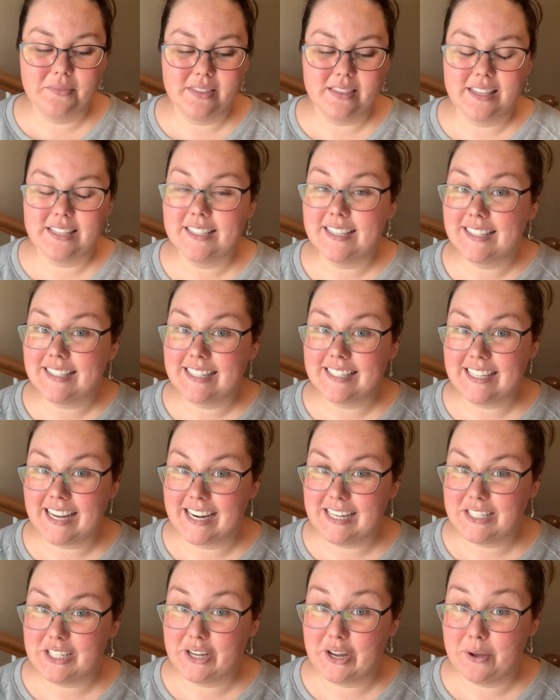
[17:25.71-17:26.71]
This is a
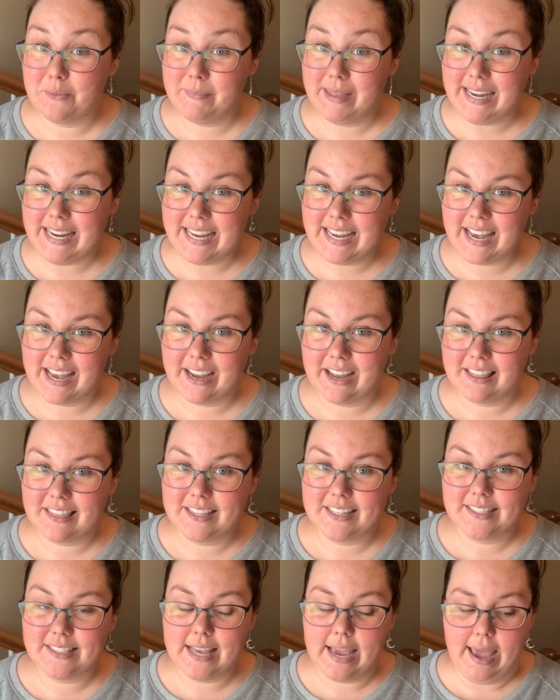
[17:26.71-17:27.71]
Tide to Go Mini. I got
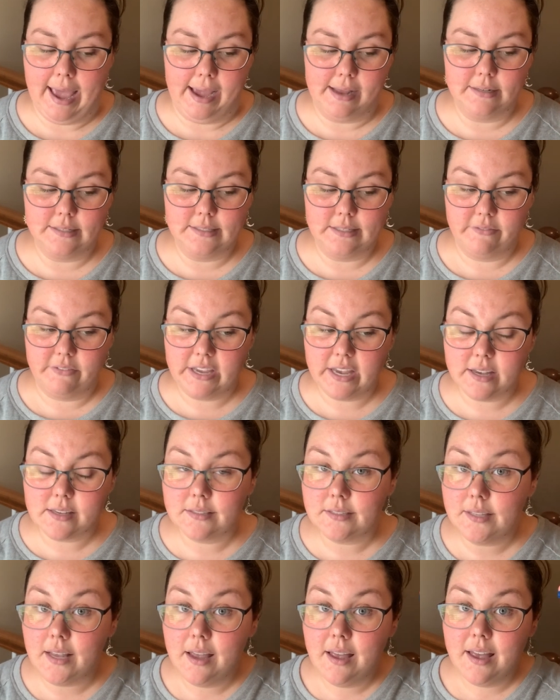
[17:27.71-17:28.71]
this at
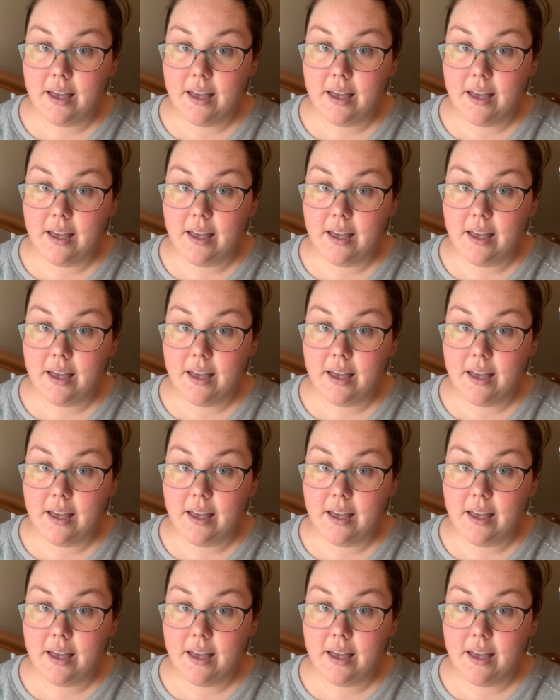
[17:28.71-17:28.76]
CVS.